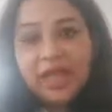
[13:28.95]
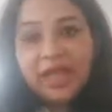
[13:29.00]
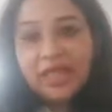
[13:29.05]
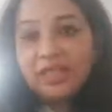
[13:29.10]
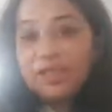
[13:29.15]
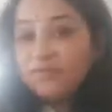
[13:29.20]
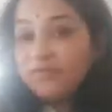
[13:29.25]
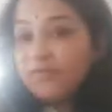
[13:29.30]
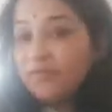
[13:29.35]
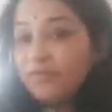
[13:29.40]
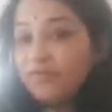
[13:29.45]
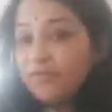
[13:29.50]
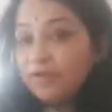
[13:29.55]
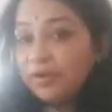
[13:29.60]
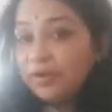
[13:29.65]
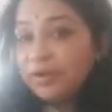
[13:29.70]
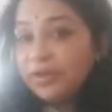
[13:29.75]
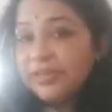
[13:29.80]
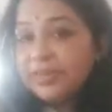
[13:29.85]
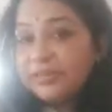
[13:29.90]
And if your
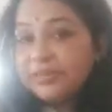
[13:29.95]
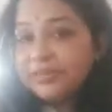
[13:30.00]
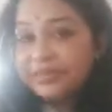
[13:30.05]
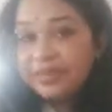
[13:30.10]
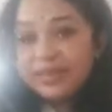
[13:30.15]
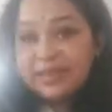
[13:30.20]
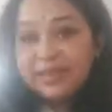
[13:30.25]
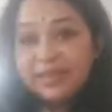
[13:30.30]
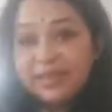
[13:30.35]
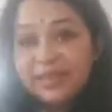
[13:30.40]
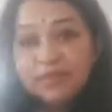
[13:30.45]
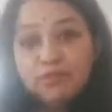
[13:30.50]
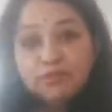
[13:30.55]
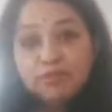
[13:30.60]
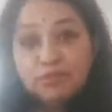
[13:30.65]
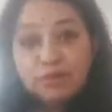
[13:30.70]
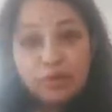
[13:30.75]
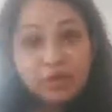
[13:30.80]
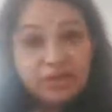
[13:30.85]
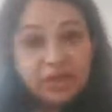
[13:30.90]
forehead is clean, you
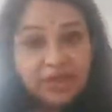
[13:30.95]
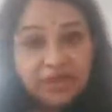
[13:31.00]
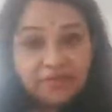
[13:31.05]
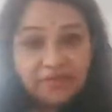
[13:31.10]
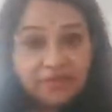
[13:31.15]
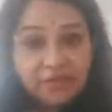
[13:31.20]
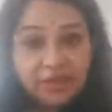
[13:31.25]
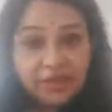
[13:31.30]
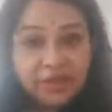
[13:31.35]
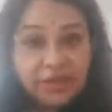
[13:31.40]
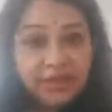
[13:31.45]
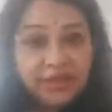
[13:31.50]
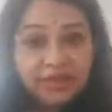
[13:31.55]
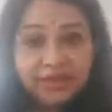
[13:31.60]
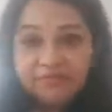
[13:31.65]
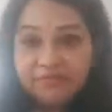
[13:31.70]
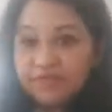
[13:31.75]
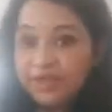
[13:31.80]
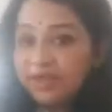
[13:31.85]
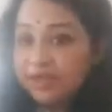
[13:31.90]
do not have follicle
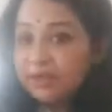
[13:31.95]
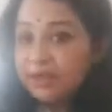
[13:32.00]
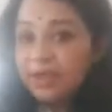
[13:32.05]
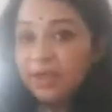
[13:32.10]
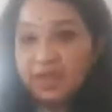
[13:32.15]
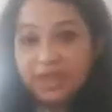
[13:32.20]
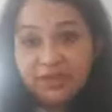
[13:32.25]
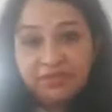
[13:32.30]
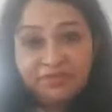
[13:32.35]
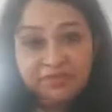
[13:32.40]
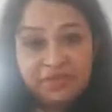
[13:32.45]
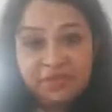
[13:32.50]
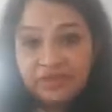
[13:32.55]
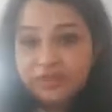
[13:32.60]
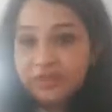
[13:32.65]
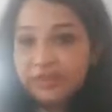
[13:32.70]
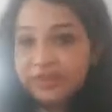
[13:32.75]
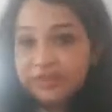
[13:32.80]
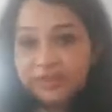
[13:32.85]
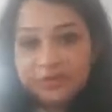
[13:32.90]

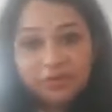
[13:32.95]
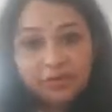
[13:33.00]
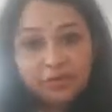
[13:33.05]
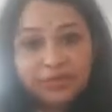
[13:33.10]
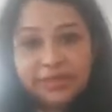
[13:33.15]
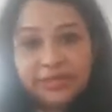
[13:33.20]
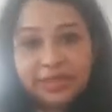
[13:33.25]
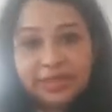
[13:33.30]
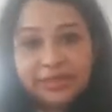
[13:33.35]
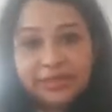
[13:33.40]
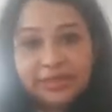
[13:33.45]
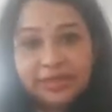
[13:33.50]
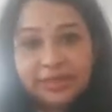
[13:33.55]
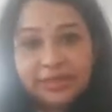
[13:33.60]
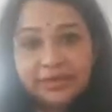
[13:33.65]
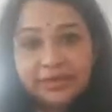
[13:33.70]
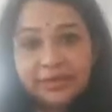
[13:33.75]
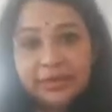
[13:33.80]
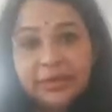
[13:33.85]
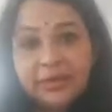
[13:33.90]
infection. It's not like
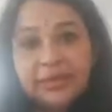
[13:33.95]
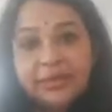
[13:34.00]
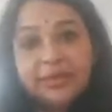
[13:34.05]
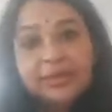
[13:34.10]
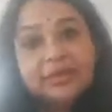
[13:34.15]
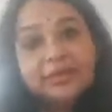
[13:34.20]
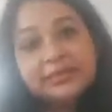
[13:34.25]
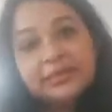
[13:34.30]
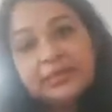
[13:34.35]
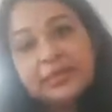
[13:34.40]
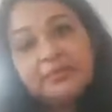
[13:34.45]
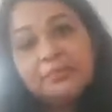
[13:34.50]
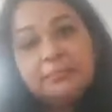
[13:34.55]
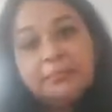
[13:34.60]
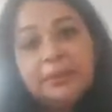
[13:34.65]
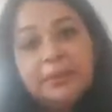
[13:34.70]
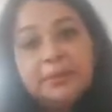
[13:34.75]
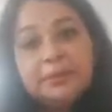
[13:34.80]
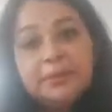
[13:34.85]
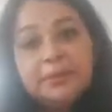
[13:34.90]
that. There are some
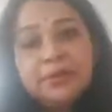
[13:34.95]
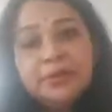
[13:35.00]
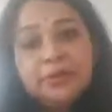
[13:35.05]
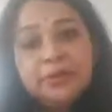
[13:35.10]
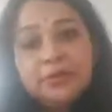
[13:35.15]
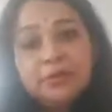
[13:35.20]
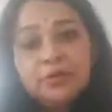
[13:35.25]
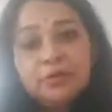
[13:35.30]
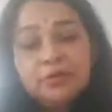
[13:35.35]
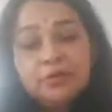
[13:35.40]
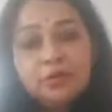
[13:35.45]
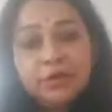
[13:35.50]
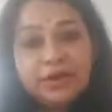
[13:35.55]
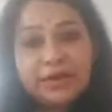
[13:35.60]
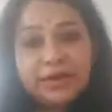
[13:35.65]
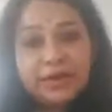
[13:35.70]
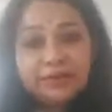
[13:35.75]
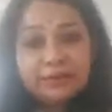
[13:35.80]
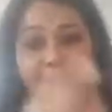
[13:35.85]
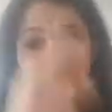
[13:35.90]
people who
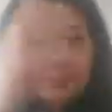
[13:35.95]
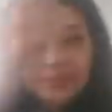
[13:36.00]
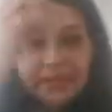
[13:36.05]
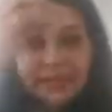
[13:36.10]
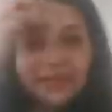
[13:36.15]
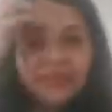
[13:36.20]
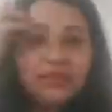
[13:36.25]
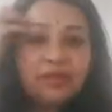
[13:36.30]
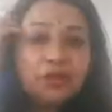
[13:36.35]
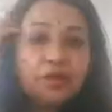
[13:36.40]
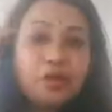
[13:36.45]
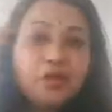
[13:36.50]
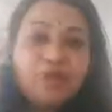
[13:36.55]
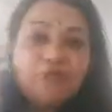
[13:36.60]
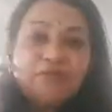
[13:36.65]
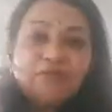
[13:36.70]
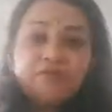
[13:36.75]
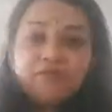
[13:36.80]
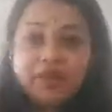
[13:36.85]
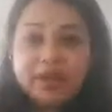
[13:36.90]
complain
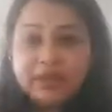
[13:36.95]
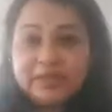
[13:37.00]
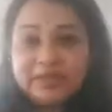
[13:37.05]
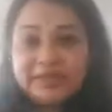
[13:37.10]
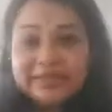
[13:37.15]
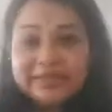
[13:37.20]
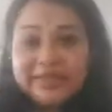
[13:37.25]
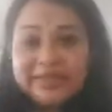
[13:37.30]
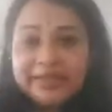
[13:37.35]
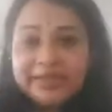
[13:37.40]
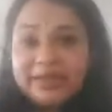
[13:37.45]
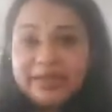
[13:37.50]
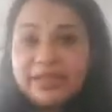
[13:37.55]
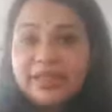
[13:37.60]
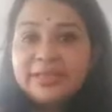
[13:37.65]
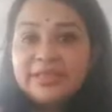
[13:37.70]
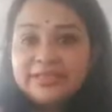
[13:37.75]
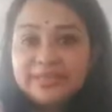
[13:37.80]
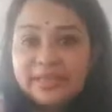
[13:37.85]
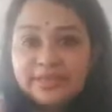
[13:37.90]
of a
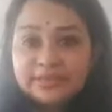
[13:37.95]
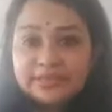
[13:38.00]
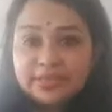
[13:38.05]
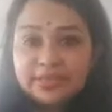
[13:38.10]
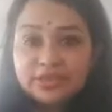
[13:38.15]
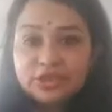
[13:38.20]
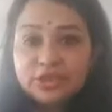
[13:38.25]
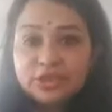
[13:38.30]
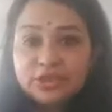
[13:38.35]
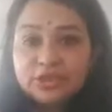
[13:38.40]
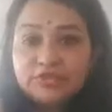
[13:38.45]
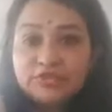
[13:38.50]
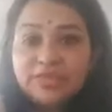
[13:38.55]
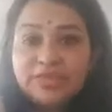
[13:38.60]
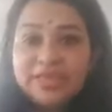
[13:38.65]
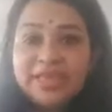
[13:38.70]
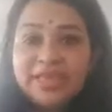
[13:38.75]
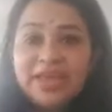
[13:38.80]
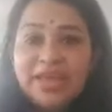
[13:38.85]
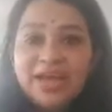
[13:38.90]
tingling sensation
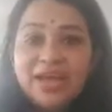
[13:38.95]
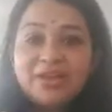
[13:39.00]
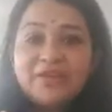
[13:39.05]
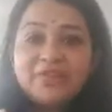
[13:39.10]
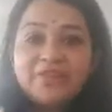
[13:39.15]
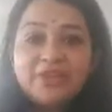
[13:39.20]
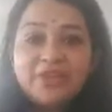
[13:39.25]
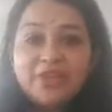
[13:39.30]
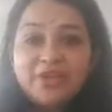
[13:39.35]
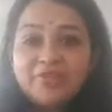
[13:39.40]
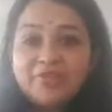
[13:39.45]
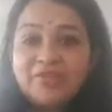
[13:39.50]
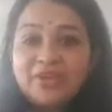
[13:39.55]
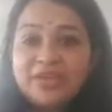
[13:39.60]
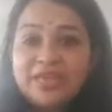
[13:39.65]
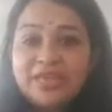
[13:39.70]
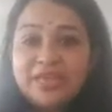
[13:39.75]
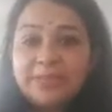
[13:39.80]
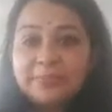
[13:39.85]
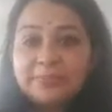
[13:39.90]
when they have
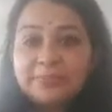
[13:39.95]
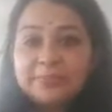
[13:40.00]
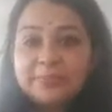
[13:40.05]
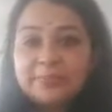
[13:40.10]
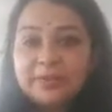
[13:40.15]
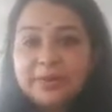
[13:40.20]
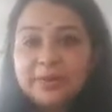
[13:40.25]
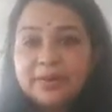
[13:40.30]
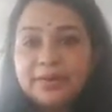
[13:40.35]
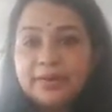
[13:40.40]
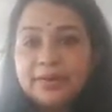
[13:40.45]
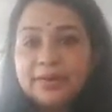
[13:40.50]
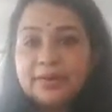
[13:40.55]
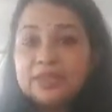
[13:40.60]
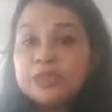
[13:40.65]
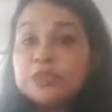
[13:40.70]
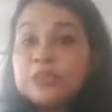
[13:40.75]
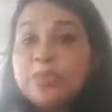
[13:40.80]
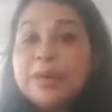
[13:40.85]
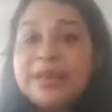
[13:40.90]
very
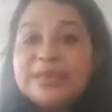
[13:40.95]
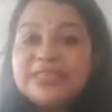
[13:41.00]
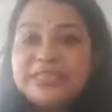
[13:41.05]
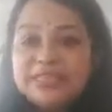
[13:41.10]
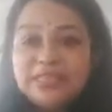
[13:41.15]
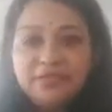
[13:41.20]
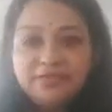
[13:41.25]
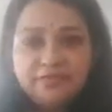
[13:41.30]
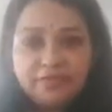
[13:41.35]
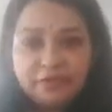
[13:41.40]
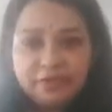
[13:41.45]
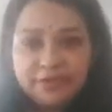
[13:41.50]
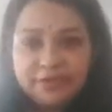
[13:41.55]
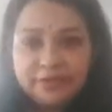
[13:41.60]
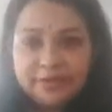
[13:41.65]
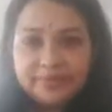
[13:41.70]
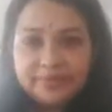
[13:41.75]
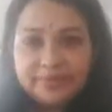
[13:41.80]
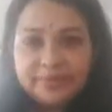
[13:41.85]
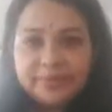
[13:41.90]
spicy food,
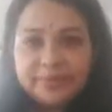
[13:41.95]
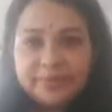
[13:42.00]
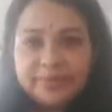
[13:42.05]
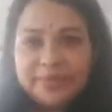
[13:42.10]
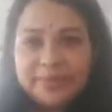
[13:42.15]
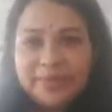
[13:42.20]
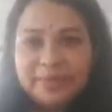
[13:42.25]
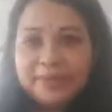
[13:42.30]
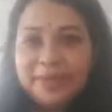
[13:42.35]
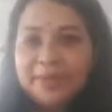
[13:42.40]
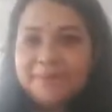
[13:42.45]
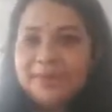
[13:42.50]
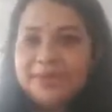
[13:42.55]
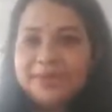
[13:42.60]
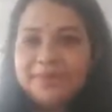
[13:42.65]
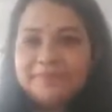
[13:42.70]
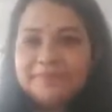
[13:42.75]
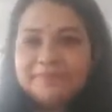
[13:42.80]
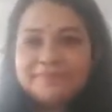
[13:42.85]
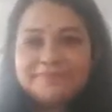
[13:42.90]

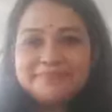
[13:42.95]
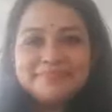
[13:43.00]
maybe